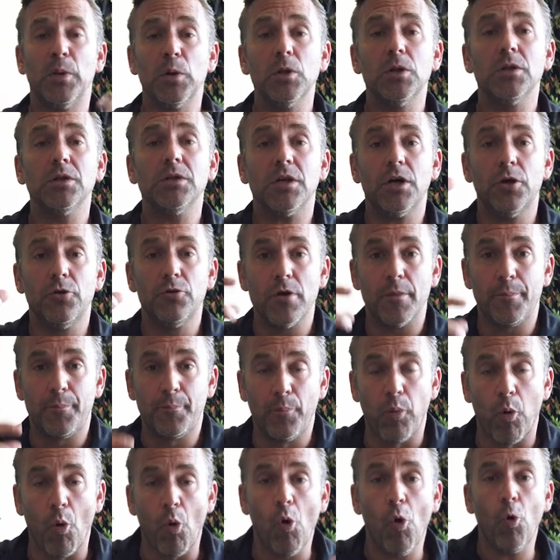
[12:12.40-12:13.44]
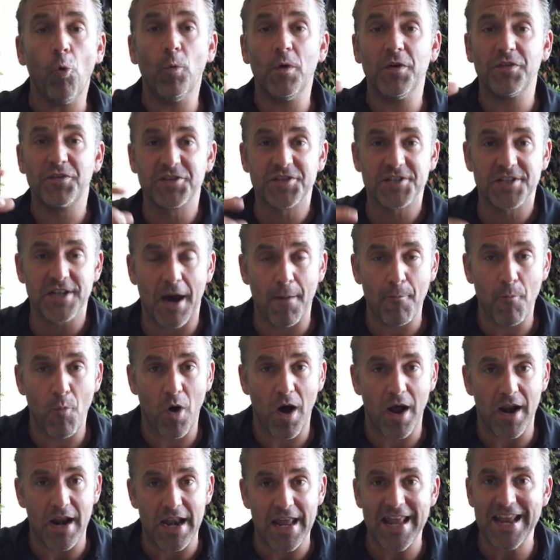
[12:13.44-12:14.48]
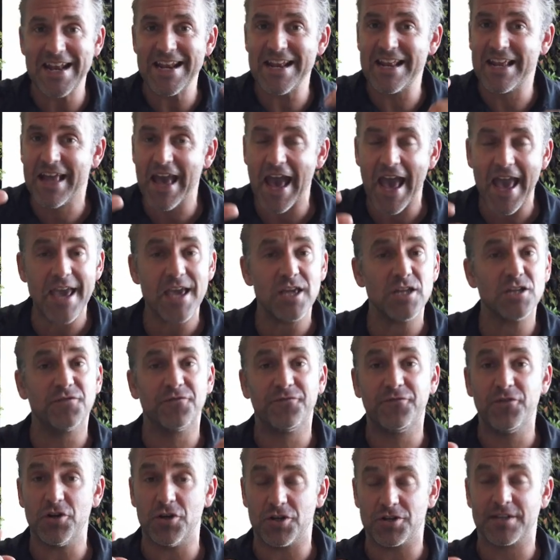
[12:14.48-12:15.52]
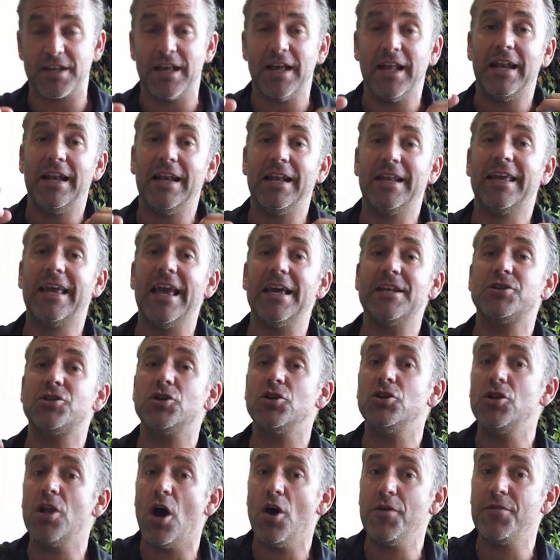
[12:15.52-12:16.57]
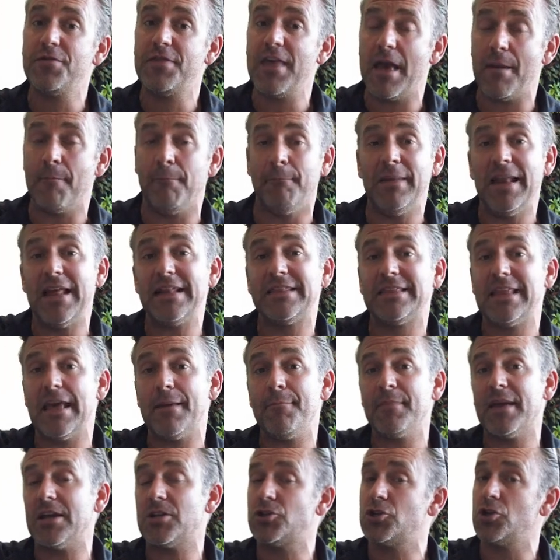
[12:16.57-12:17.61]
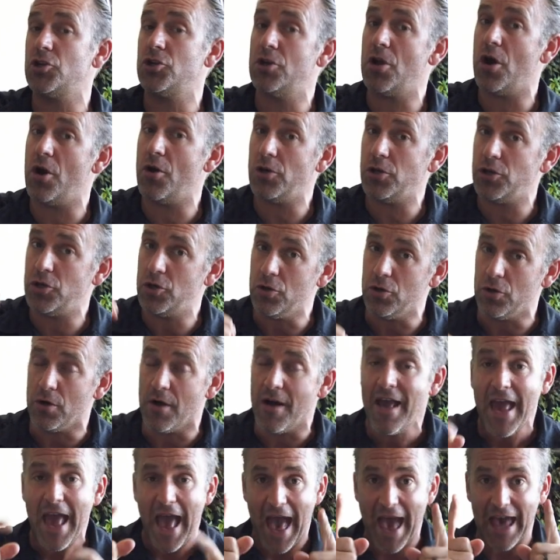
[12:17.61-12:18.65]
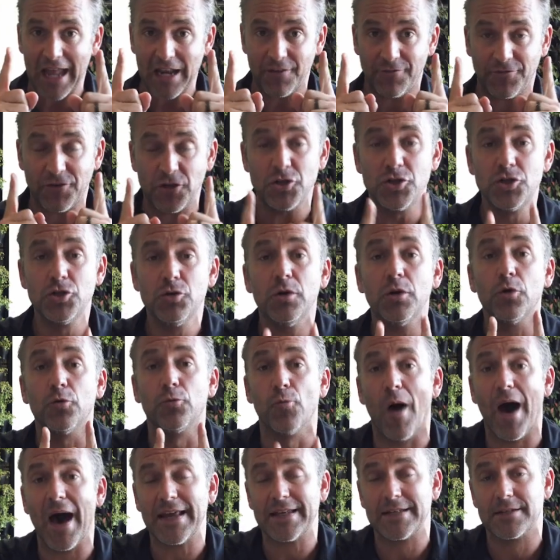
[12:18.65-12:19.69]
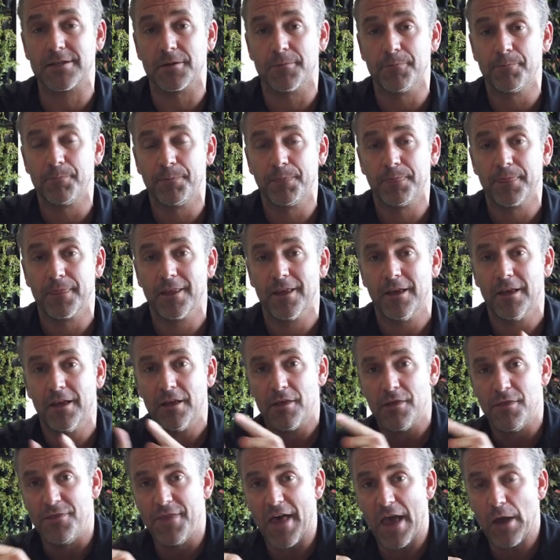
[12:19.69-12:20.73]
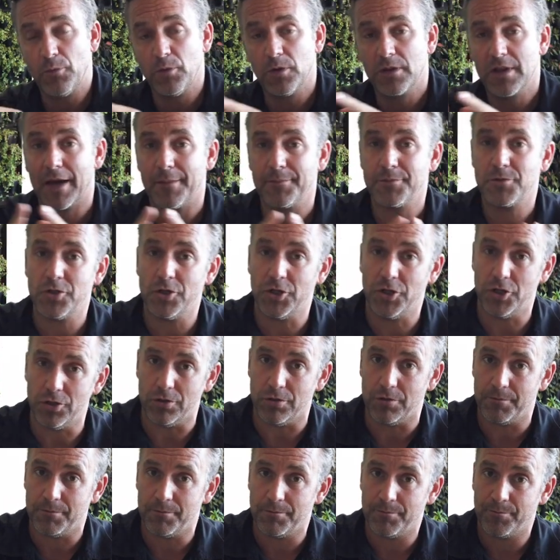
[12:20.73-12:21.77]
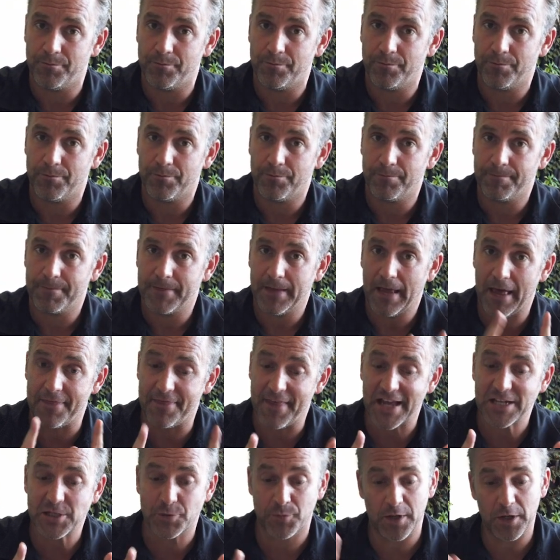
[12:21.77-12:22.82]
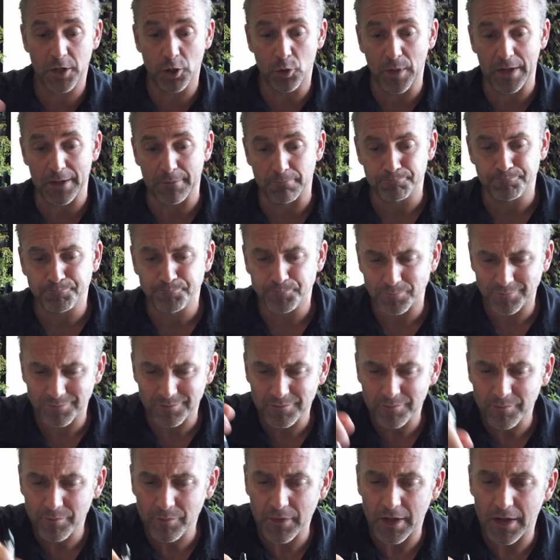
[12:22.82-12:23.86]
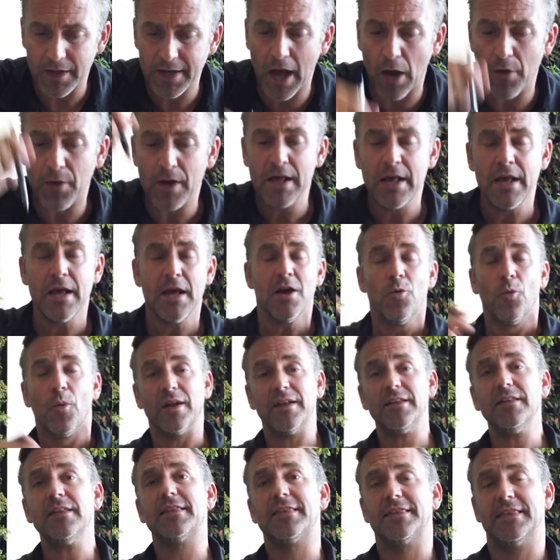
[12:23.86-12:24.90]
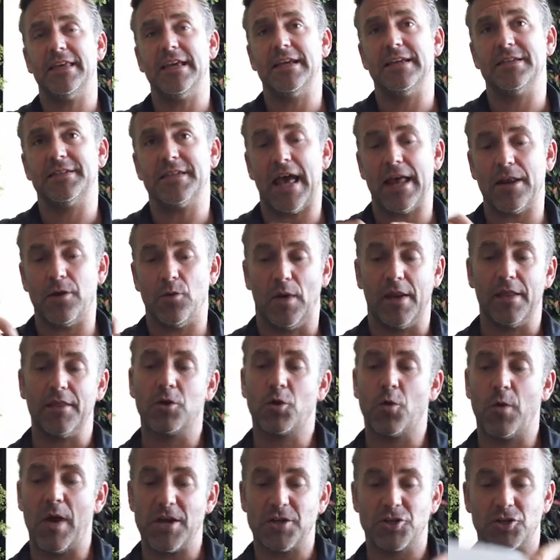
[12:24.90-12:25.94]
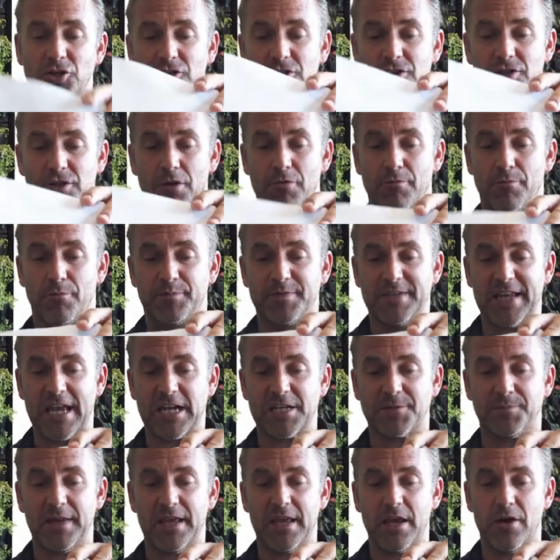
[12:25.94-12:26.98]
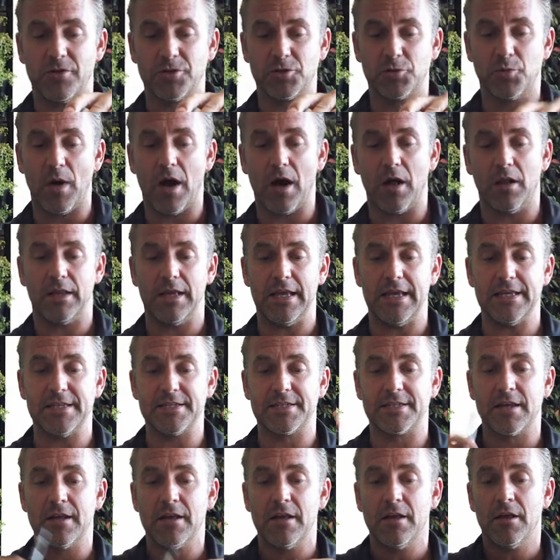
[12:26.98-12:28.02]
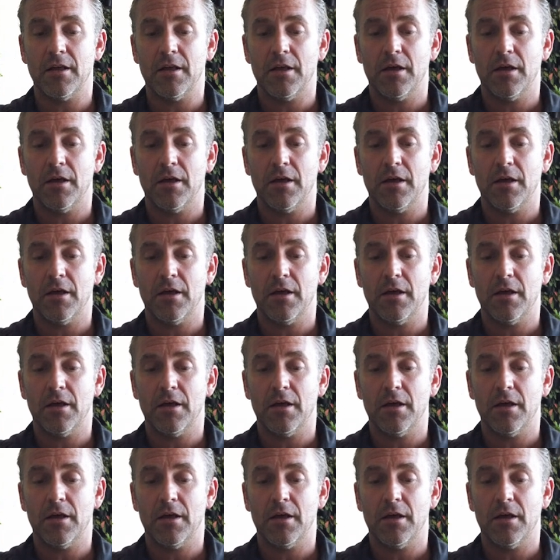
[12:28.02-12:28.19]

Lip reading: Build a rapport with someone. Engage first. Get to know them. Let them get to know you. And if you do it right, they will come to you. And that's where you're gonna win. Now, one of the things and one of the questions takes me here as well is,